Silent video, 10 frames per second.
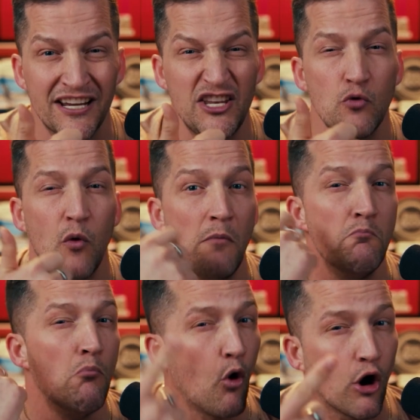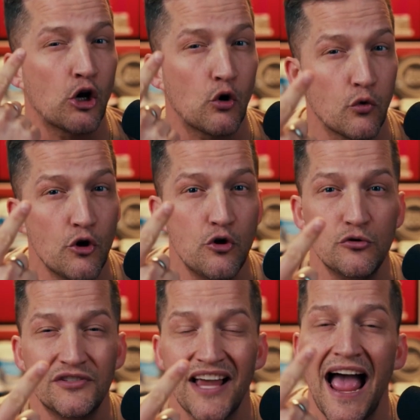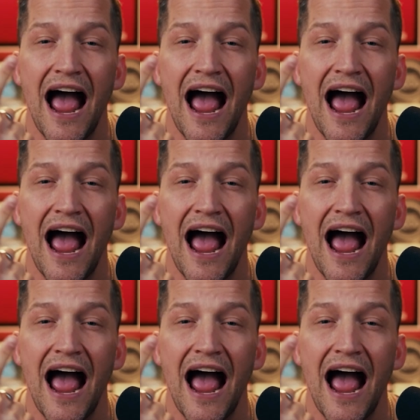Can you run more crews